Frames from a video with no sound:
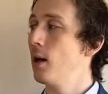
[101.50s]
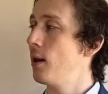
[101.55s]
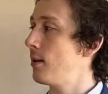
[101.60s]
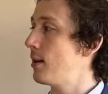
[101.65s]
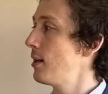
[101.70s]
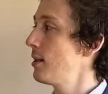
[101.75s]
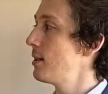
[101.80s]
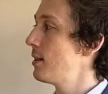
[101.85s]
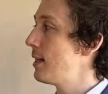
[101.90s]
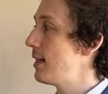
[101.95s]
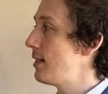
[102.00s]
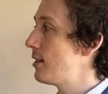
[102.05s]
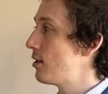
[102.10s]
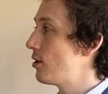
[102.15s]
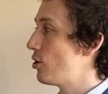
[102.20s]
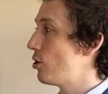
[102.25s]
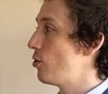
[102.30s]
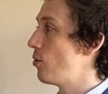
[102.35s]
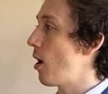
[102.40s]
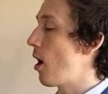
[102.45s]
This leads
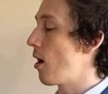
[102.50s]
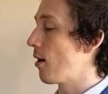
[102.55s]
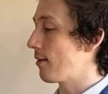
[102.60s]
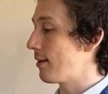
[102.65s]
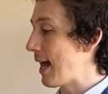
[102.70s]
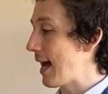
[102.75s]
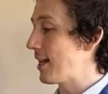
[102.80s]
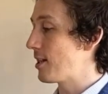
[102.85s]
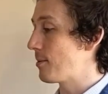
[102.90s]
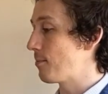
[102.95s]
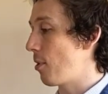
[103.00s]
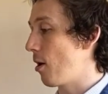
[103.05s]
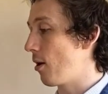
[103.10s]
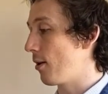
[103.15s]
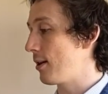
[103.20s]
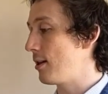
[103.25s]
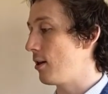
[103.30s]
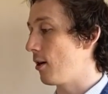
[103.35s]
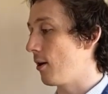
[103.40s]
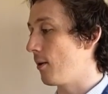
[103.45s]
to our last
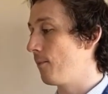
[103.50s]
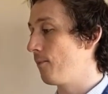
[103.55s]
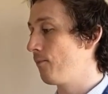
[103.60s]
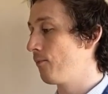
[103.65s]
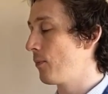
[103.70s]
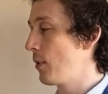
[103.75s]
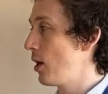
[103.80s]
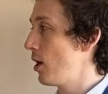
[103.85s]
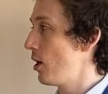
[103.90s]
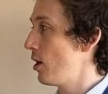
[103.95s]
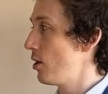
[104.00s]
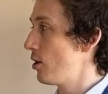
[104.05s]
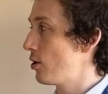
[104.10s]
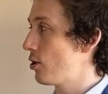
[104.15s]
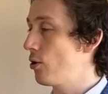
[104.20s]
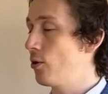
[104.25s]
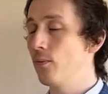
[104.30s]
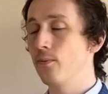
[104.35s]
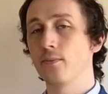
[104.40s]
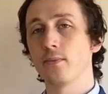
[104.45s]
part here.
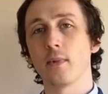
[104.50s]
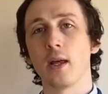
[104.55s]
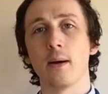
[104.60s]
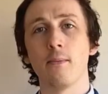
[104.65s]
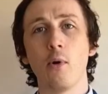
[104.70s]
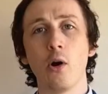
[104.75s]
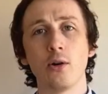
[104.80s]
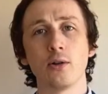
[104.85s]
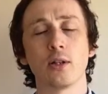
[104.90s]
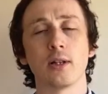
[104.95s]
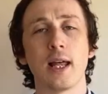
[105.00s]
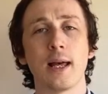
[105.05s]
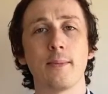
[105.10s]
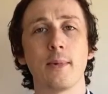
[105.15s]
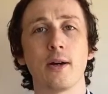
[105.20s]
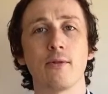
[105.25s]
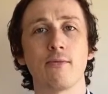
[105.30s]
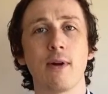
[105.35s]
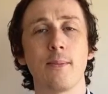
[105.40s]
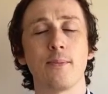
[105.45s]
So a moral
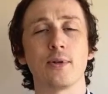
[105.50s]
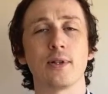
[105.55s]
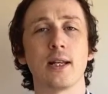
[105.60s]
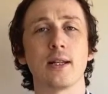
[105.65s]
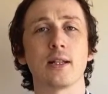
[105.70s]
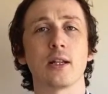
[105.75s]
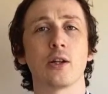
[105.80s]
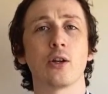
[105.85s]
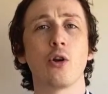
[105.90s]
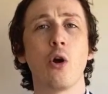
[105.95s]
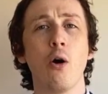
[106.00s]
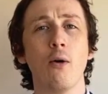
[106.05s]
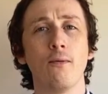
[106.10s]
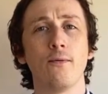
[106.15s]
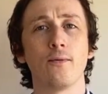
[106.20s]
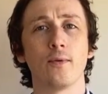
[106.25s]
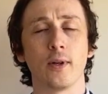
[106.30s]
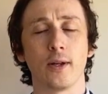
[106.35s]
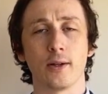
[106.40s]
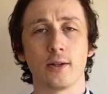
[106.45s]
dilemma represents a
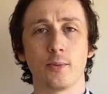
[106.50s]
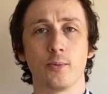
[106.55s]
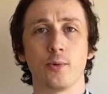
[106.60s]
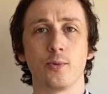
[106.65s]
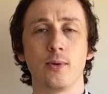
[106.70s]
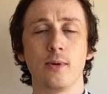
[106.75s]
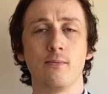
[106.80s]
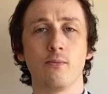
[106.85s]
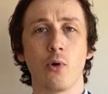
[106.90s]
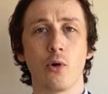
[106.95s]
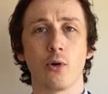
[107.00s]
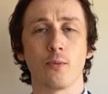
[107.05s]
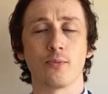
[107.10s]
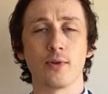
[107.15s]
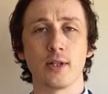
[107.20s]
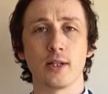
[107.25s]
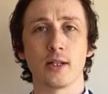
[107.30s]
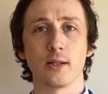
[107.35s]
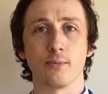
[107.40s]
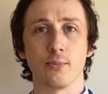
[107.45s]
conflict between moral
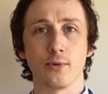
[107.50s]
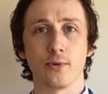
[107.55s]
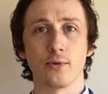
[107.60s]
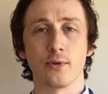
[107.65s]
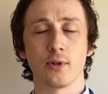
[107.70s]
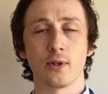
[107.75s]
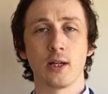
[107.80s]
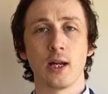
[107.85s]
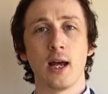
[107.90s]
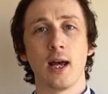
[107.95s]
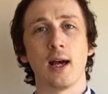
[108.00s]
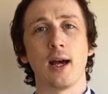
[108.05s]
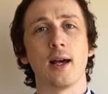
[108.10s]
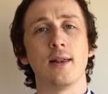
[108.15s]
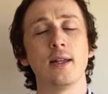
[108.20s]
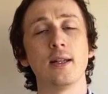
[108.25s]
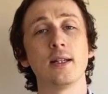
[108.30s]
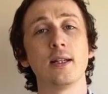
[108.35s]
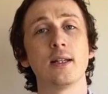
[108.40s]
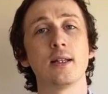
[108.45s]
principles, and
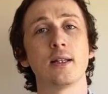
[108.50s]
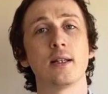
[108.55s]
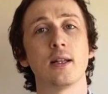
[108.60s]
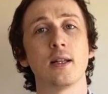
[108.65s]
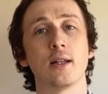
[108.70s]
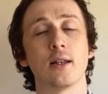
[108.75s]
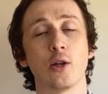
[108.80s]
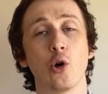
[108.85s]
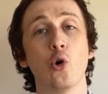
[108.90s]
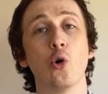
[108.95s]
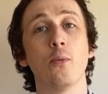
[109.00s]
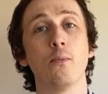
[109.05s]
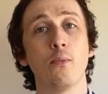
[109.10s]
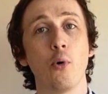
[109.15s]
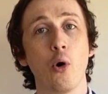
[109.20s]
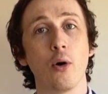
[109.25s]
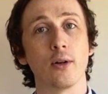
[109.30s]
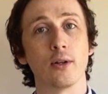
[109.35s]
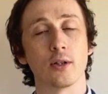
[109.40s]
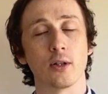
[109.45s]
this is the whole
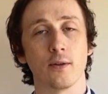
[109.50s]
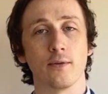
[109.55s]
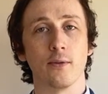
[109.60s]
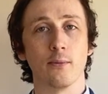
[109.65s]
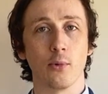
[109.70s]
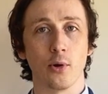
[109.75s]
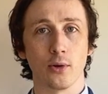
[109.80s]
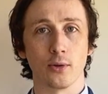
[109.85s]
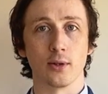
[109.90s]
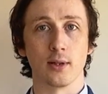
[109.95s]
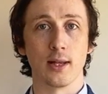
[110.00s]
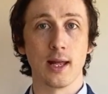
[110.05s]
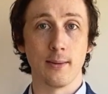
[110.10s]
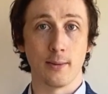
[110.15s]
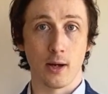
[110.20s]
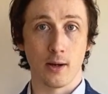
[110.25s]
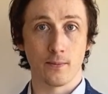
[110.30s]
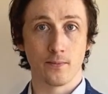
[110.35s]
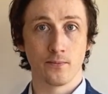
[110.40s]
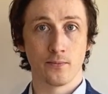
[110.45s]
point of a moral
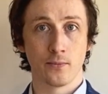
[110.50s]
dilemma.